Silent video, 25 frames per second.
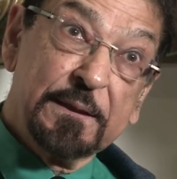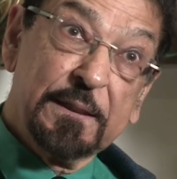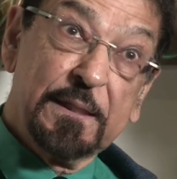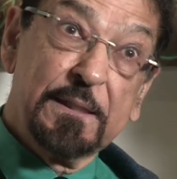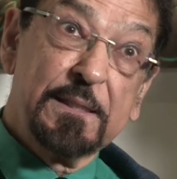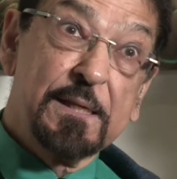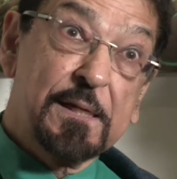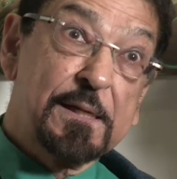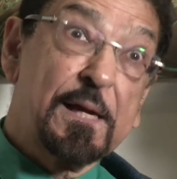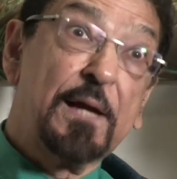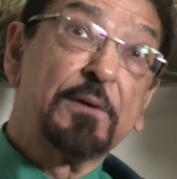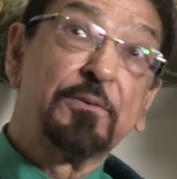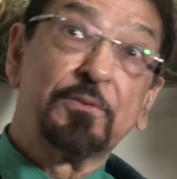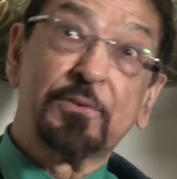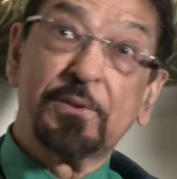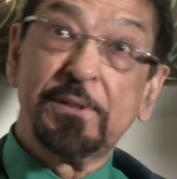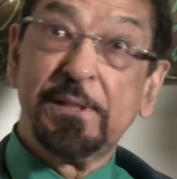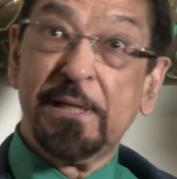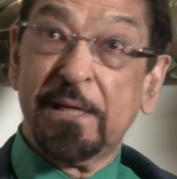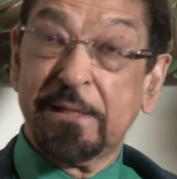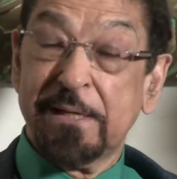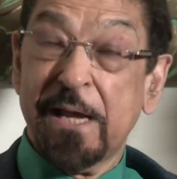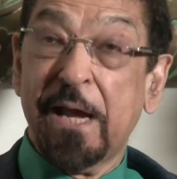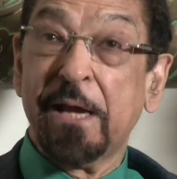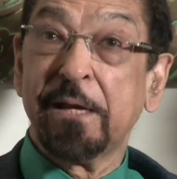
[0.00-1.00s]
in the country
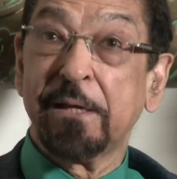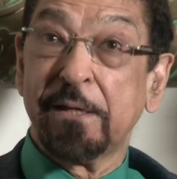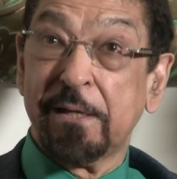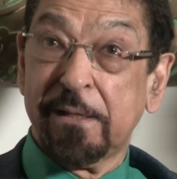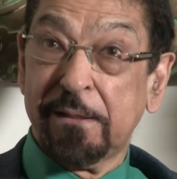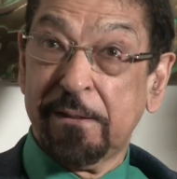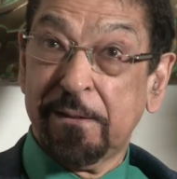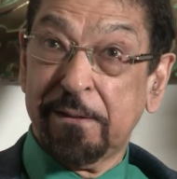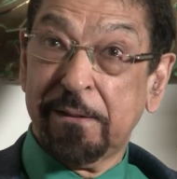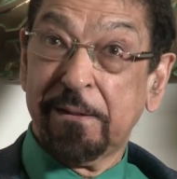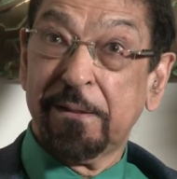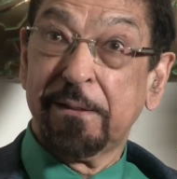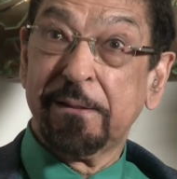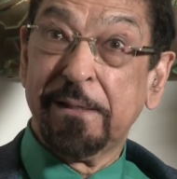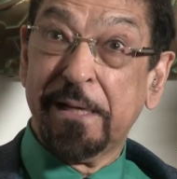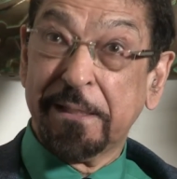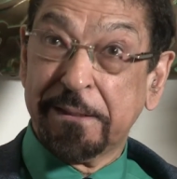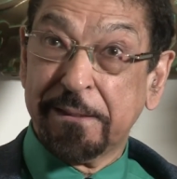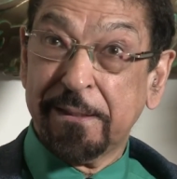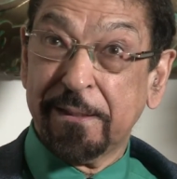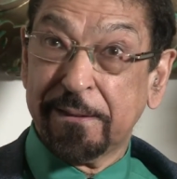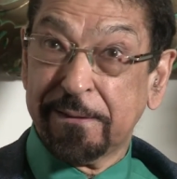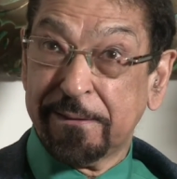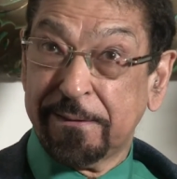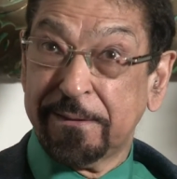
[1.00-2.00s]
that
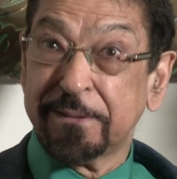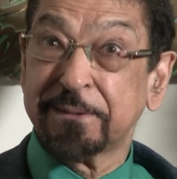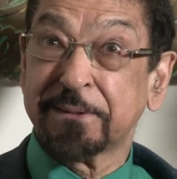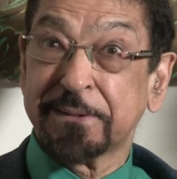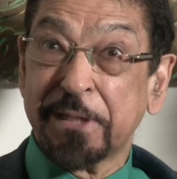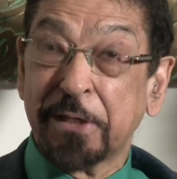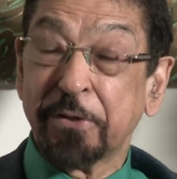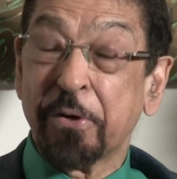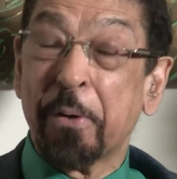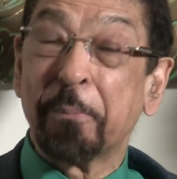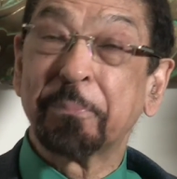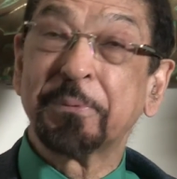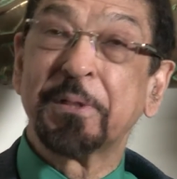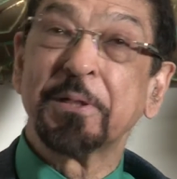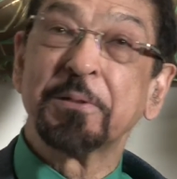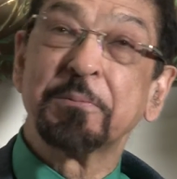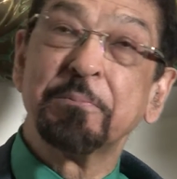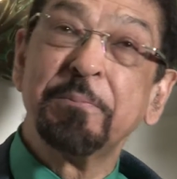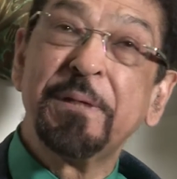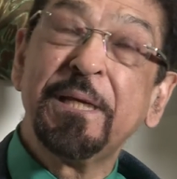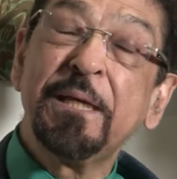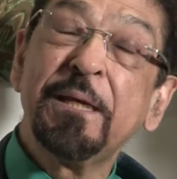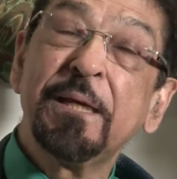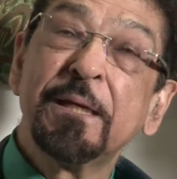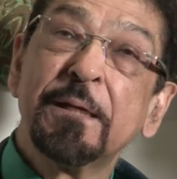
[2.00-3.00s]
had just adopted
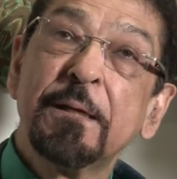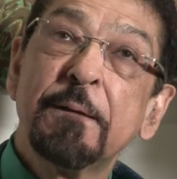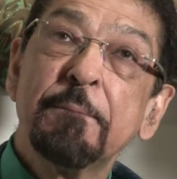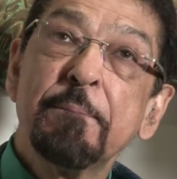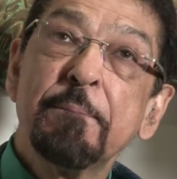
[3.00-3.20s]
me.